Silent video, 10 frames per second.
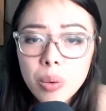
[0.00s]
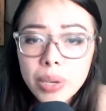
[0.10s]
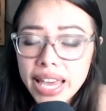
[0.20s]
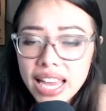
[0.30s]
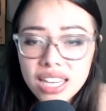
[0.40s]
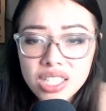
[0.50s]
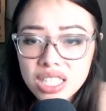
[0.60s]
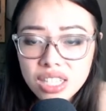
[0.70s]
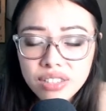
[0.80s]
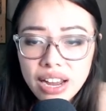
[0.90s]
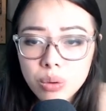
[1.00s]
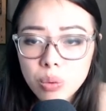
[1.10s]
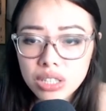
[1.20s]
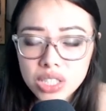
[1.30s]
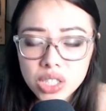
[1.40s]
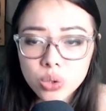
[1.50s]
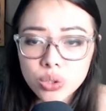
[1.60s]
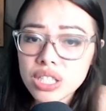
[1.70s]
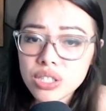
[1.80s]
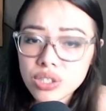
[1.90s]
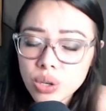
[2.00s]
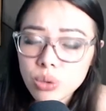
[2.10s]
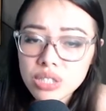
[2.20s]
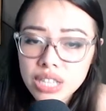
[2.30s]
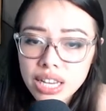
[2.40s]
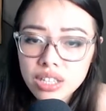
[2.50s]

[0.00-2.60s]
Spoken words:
We can't just sit around while Dolores is so sick.